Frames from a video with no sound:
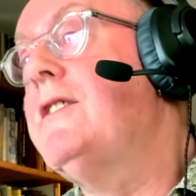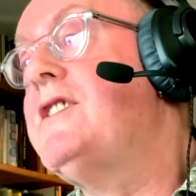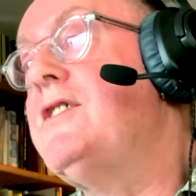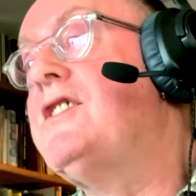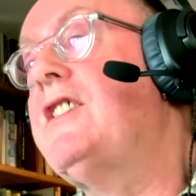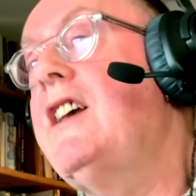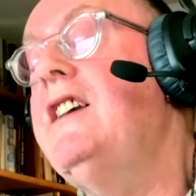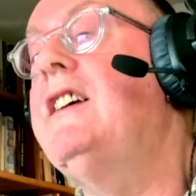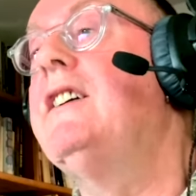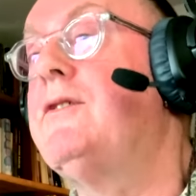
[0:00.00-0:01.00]
as you say,
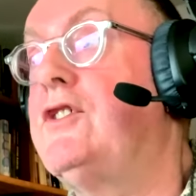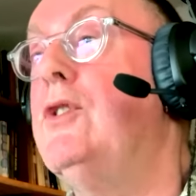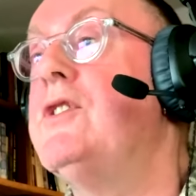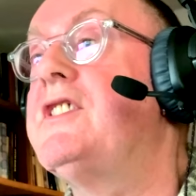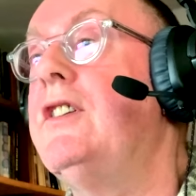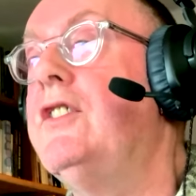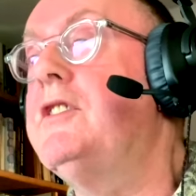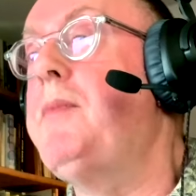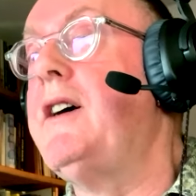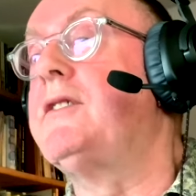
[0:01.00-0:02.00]
kind of talks a lot
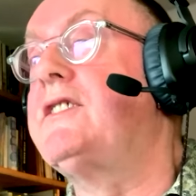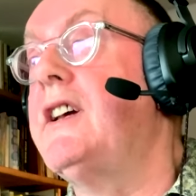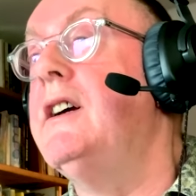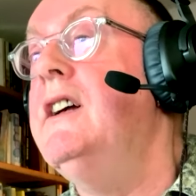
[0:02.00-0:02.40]
about